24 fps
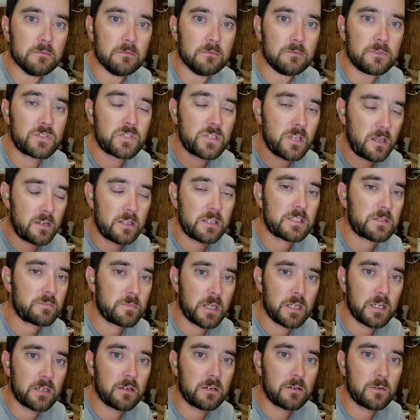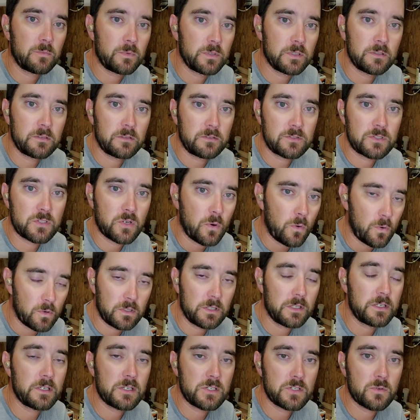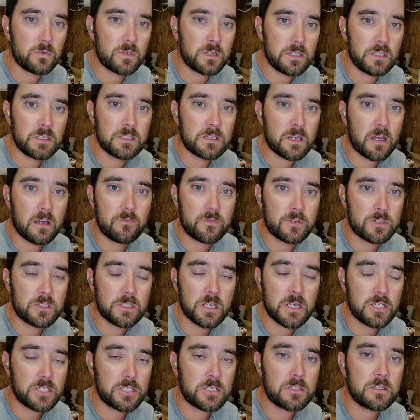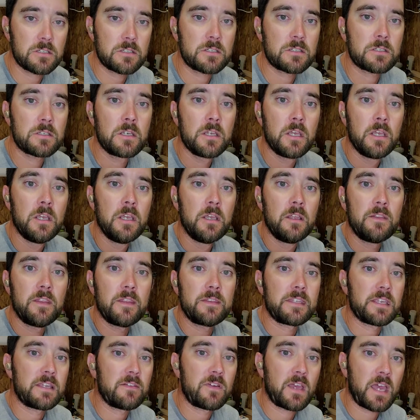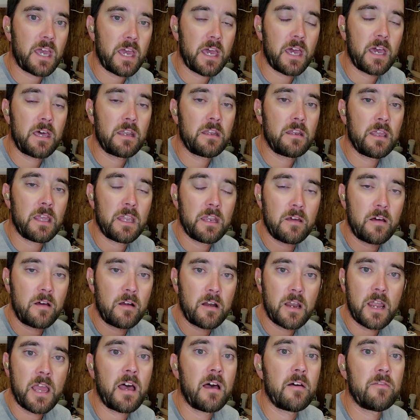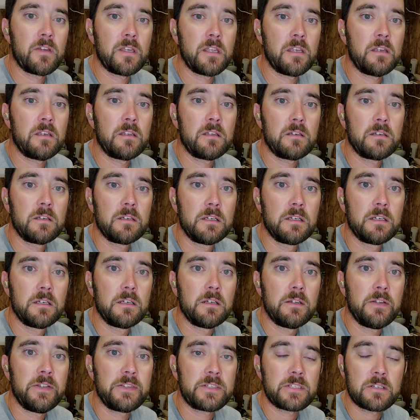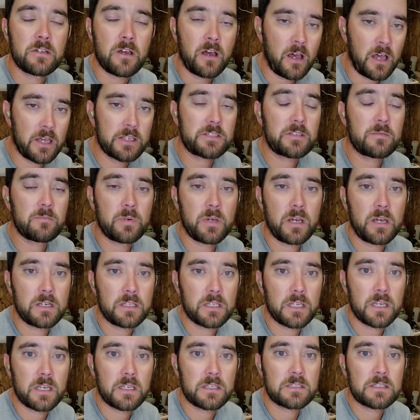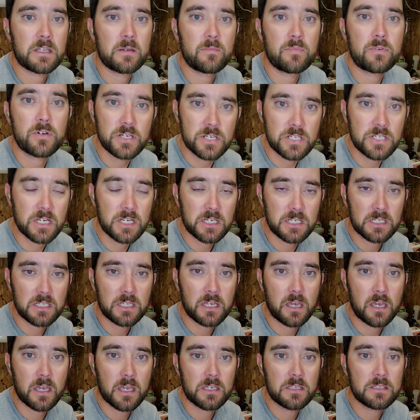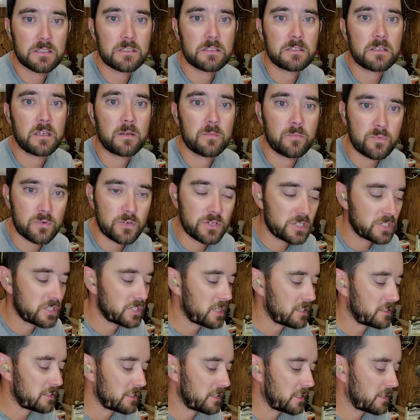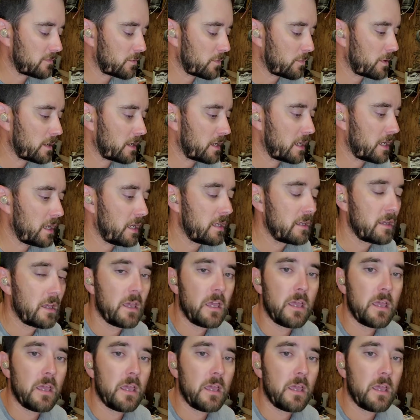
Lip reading: sawdust maker will totally enjoy these conversations that they've had and are having. It's an awesome podcast. I appreciate it, guys. I appreciate the giveaway.